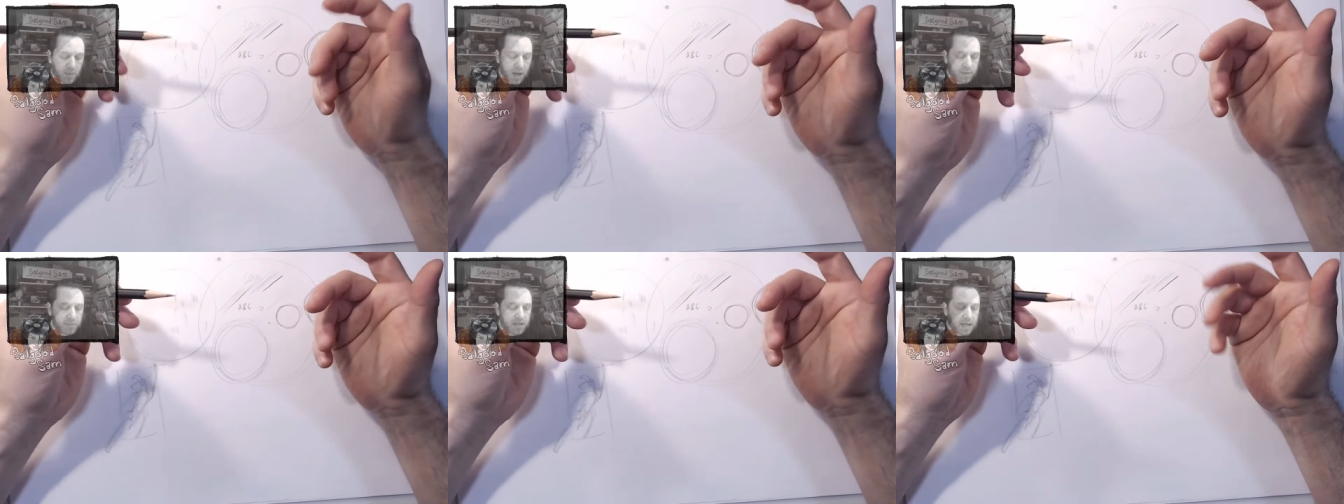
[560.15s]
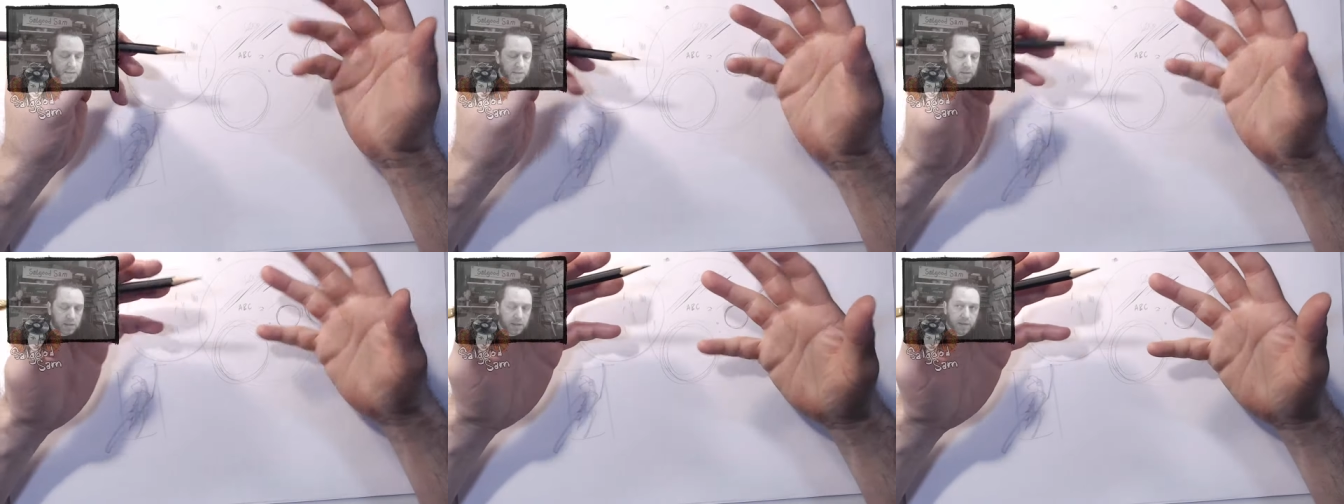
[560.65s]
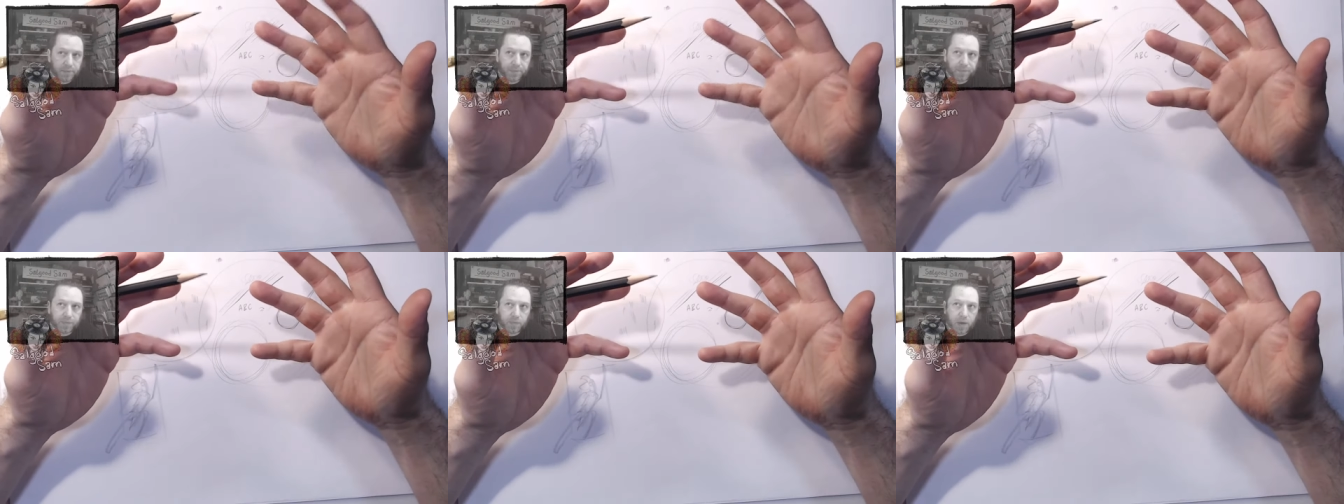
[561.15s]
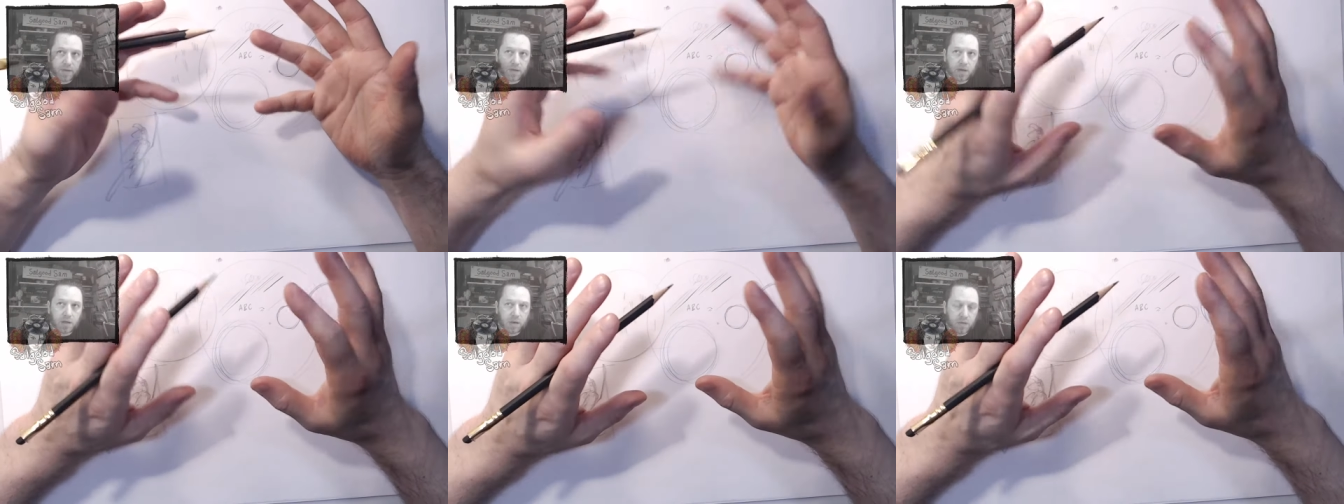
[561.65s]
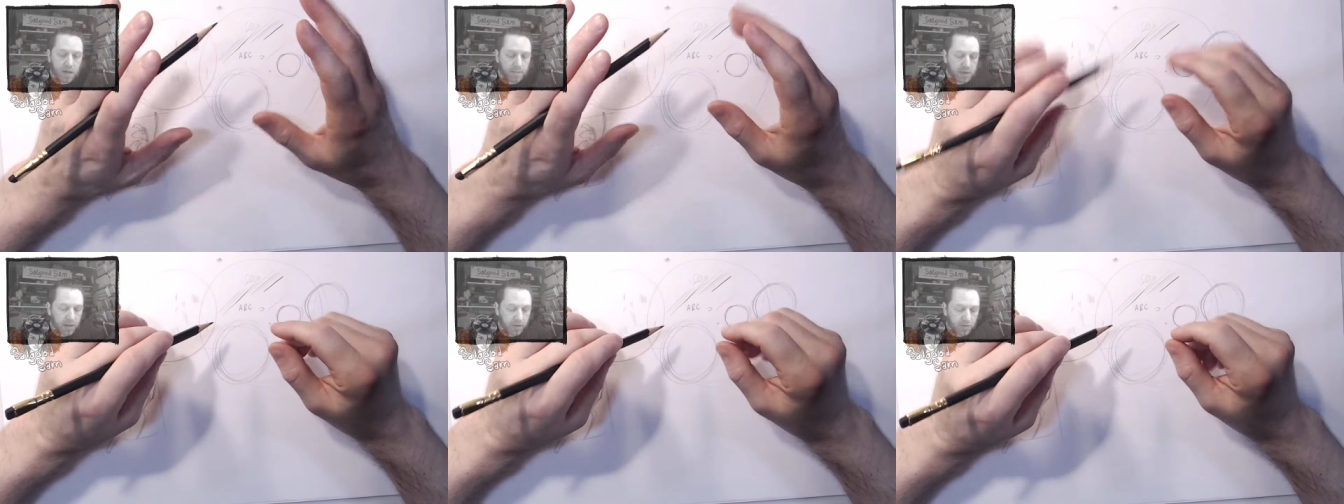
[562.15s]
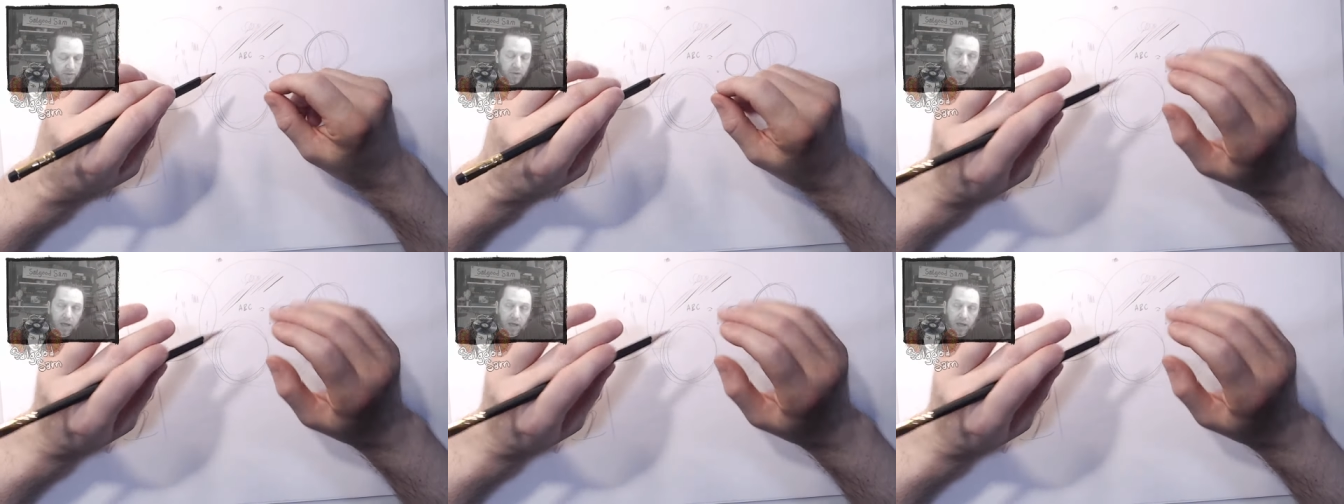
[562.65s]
I'm technically as a kid, I was ambidextrous.